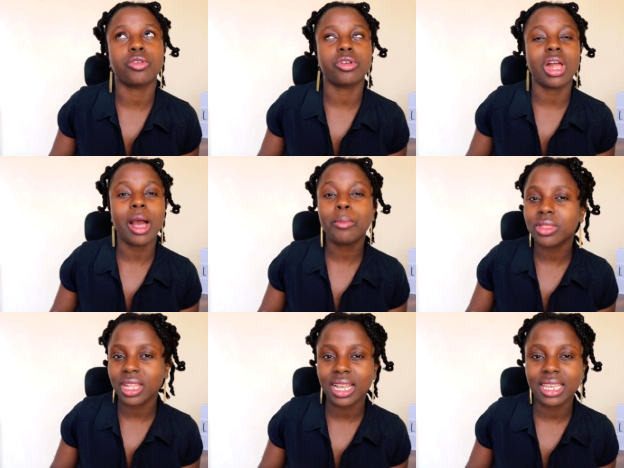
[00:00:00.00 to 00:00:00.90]
or up
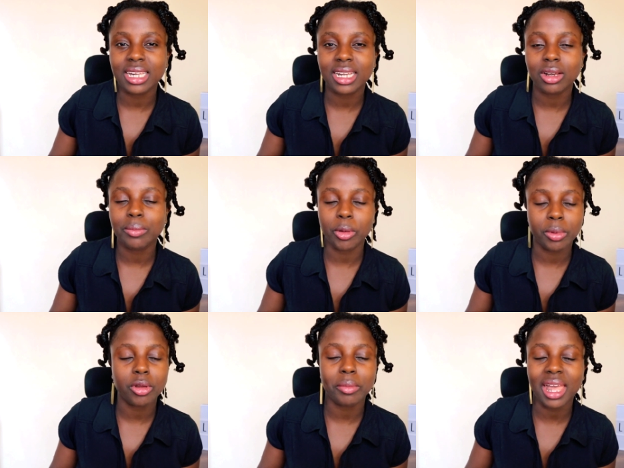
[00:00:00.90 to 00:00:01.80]
on that link
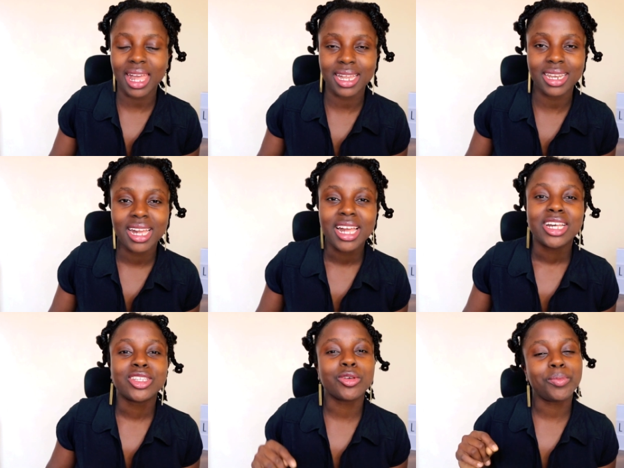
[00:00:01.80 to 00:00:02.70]
popping on my head.
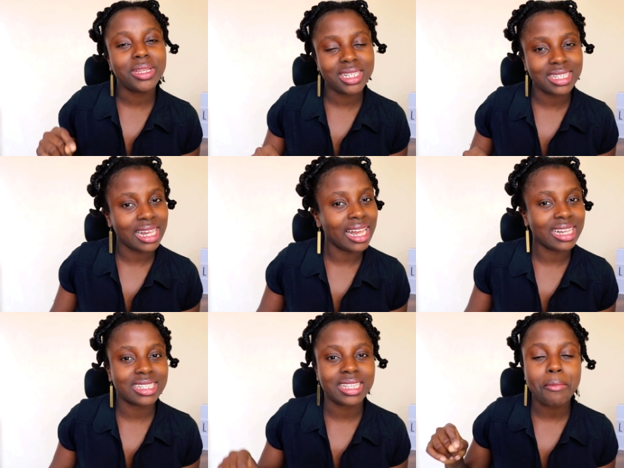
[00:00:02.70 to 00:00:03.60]
So please
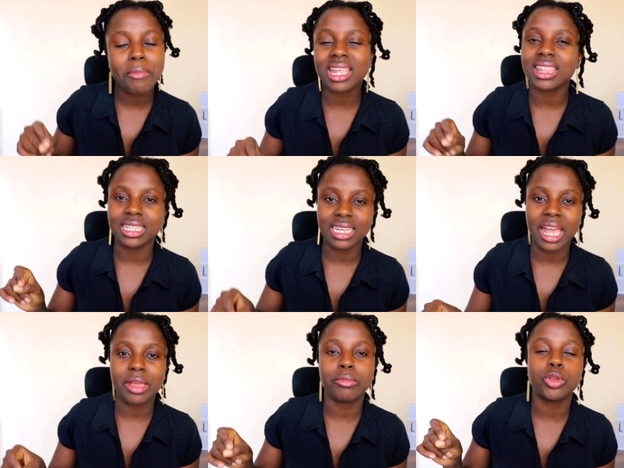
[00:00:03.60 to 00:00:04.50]
guys, make the
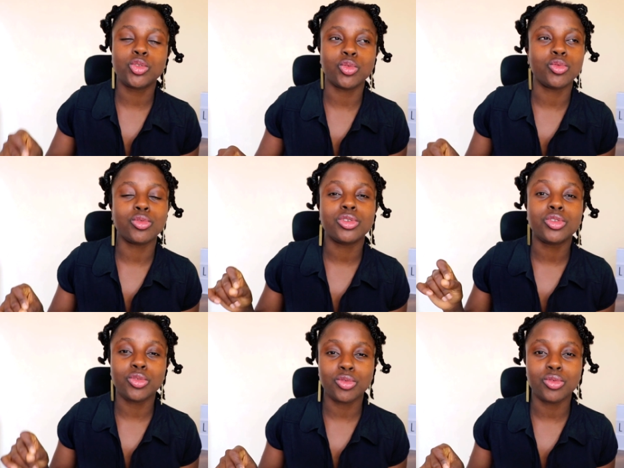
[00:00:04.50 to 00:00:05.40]
time to
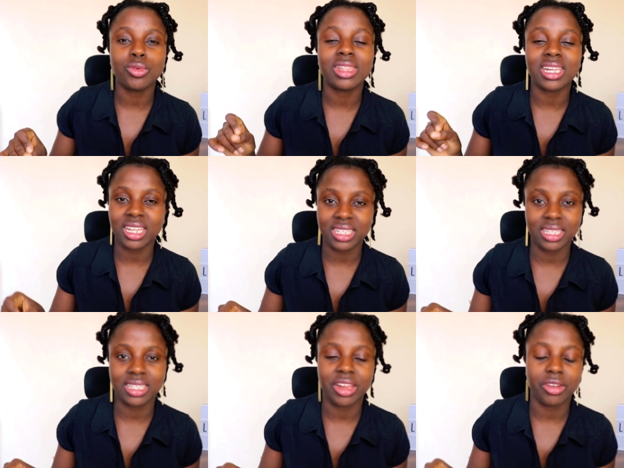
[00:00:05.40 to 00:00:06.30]
do the
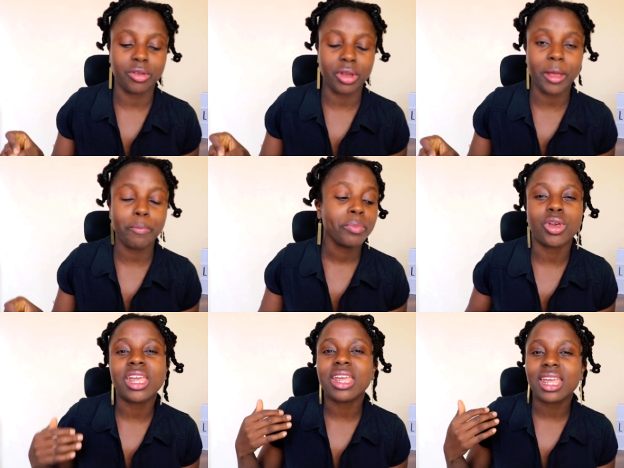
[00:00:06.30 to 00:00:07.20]
necessary, okay?
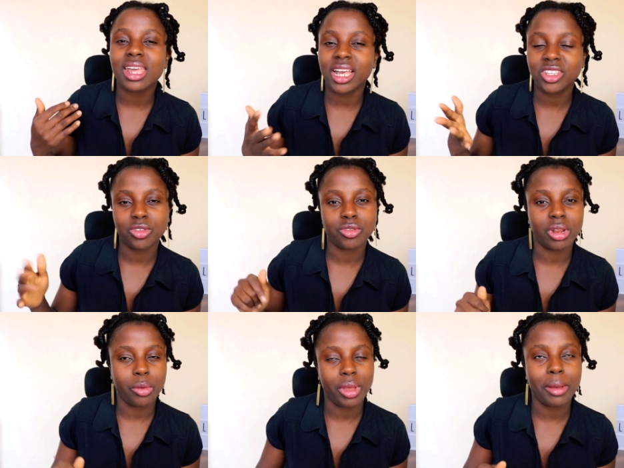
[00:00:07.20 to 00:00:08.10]
So in case you're
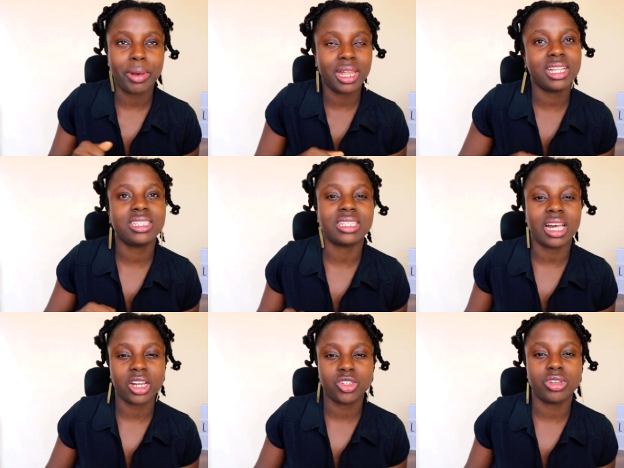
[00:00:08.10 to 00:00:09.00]
not aware, Binance is
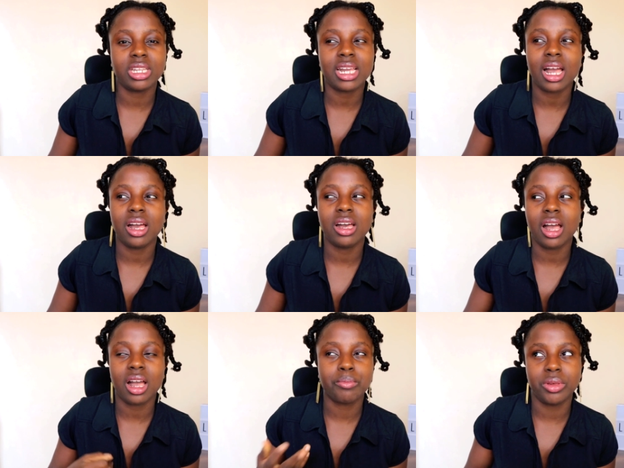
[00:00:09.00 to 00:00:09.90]
actually
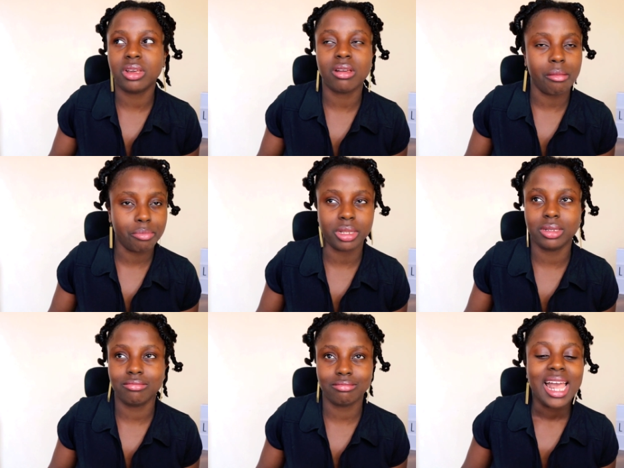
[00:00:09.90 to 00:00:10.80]
a big
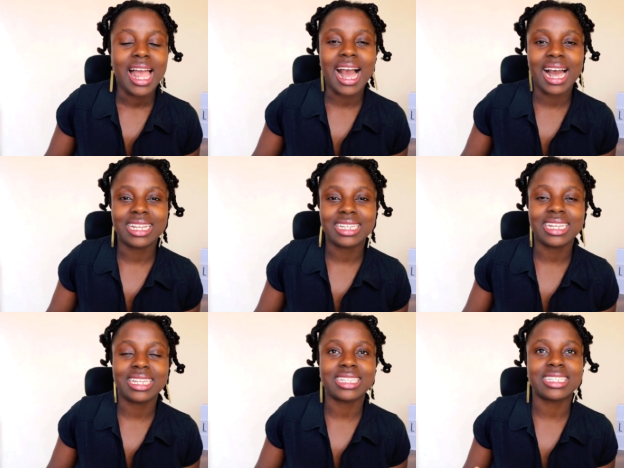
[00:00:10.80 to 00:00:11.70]
company and
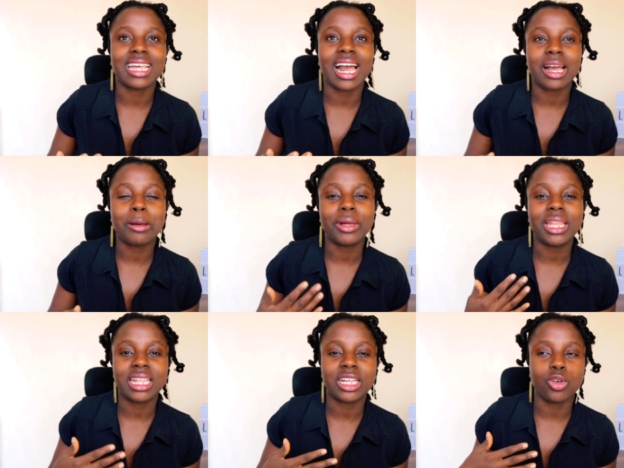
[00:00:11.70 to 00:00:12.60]
it is a
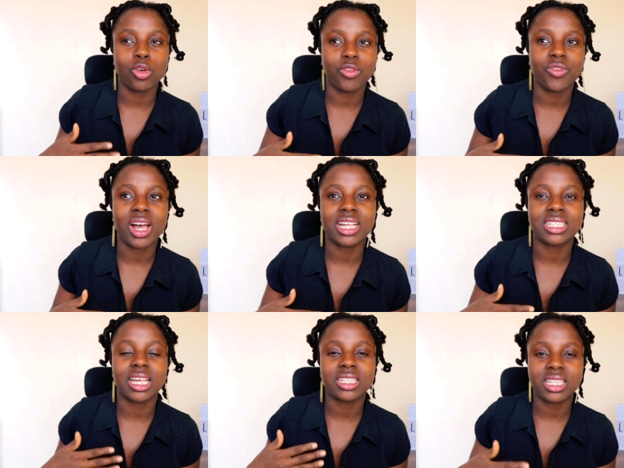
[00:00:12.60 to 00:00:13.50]
company that offers
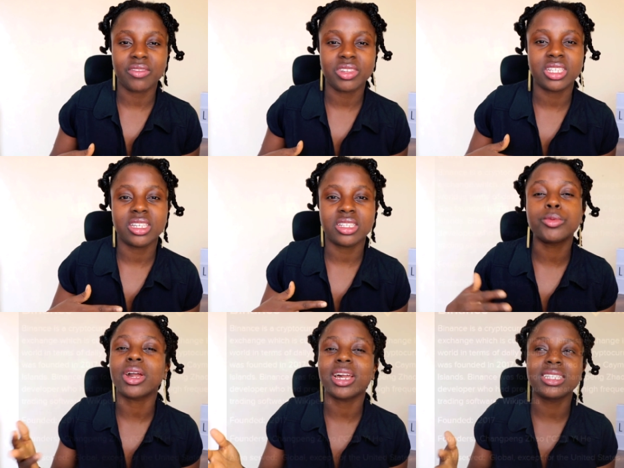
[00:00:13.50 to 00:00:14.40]
services
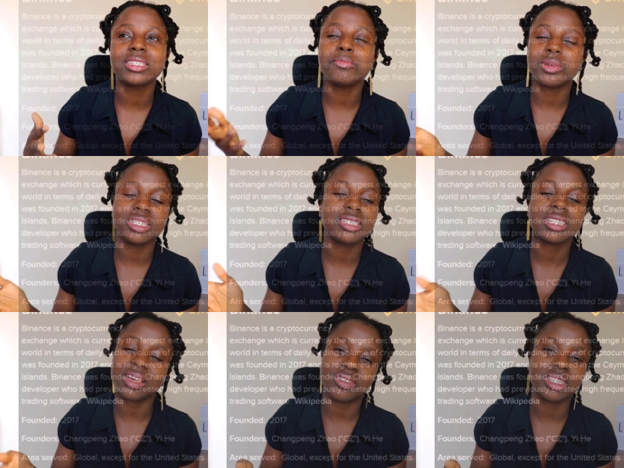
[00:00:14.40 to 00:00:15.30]
cryptocurrency based
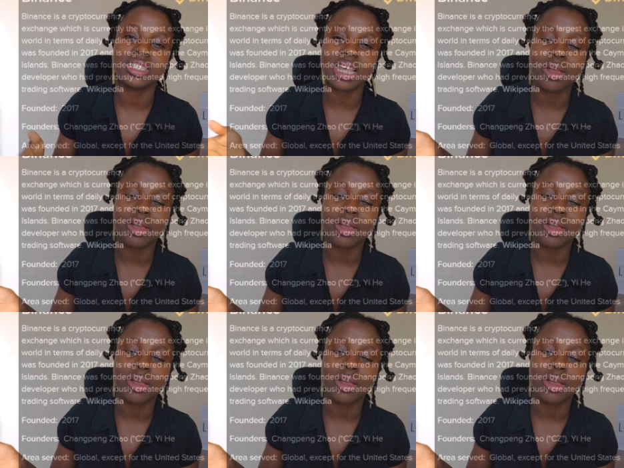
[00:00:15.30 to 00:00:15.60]
services